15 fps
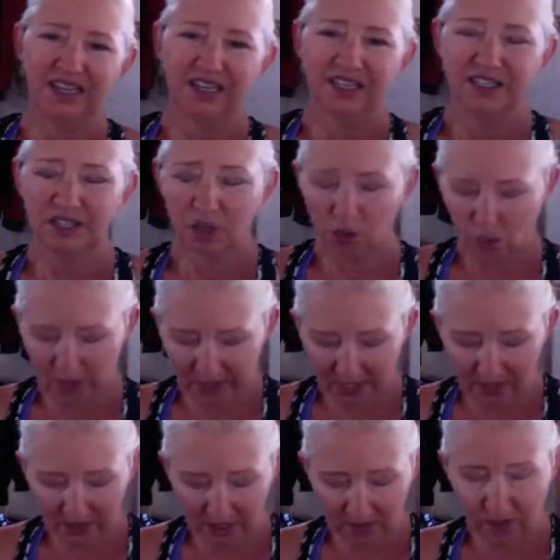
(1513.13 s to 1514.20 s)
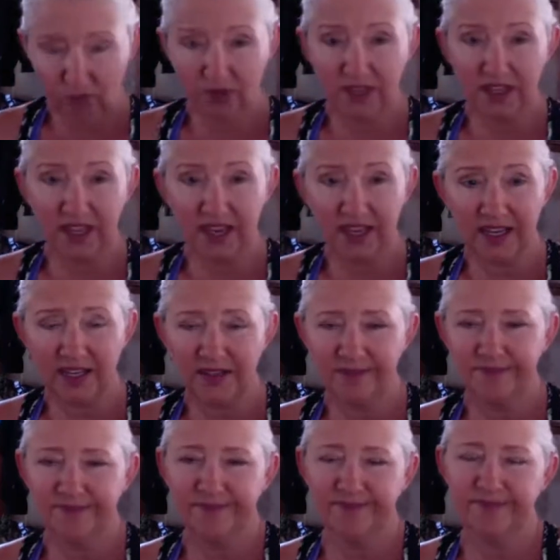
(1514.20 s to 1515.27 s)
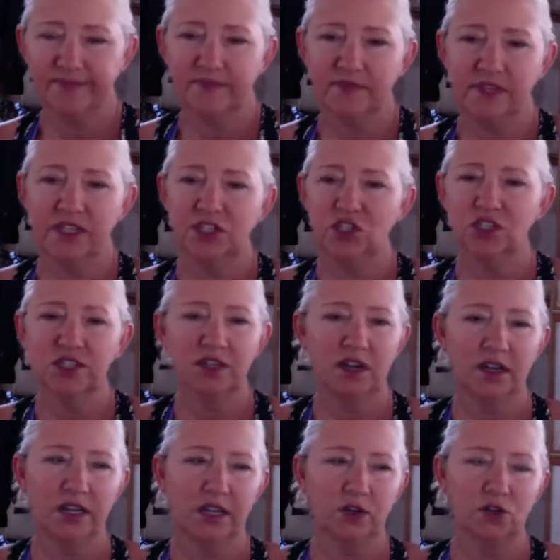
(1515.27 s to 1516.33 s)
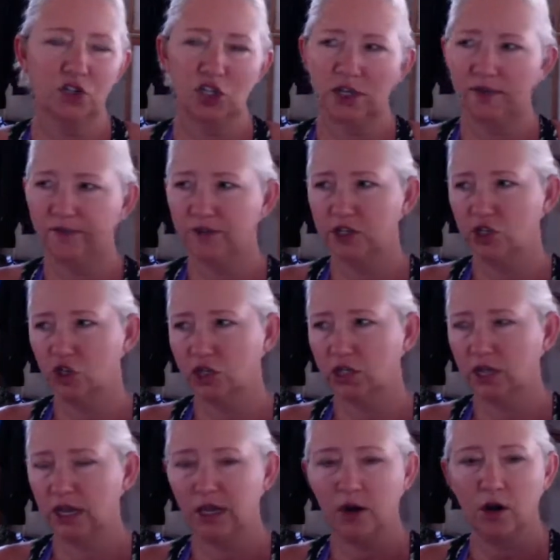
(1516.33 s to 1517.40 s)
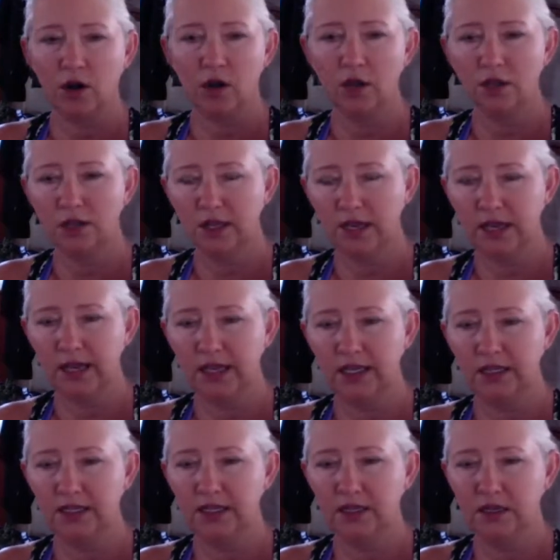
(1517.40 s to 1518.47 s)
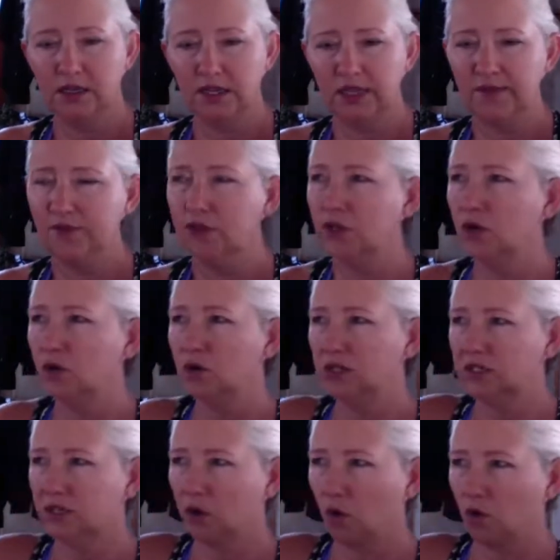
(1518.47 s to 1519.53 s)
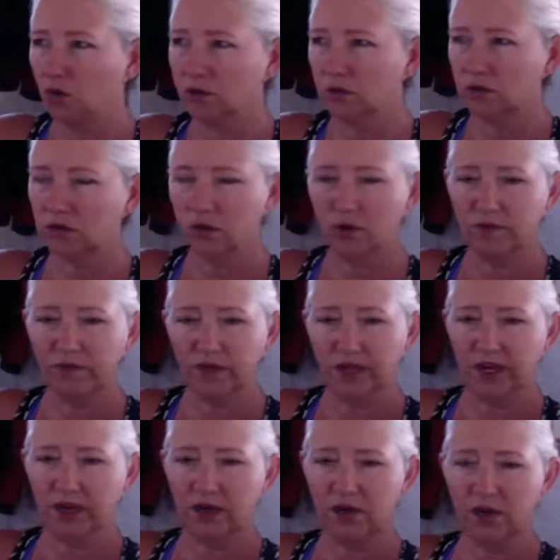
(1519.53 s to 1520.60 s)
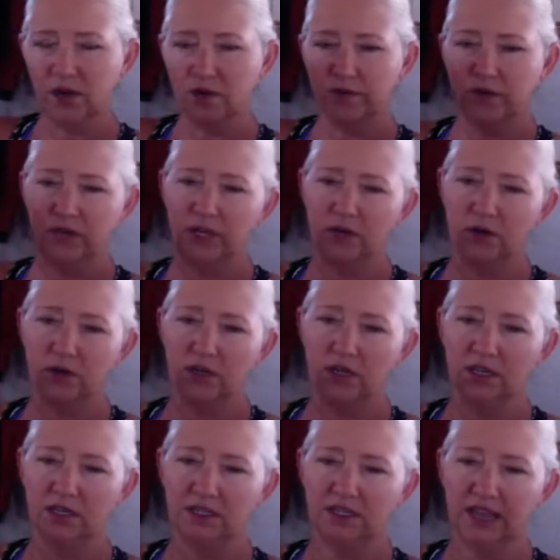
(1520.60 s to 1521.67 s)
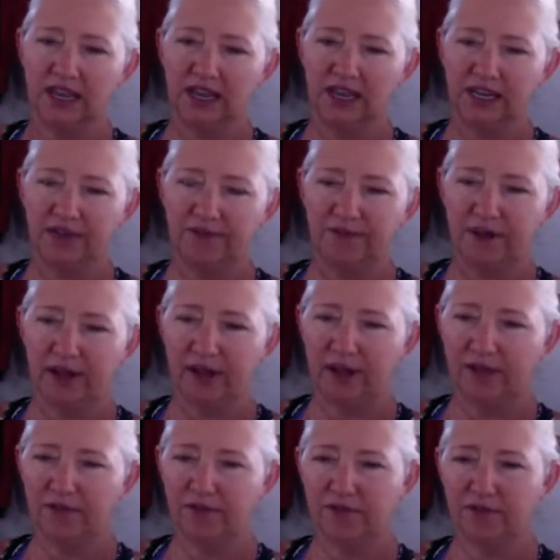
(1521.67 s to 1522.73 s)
So we got to live with that. It's just not energy efficient at all. And even though it's colder over there, over here it's 85.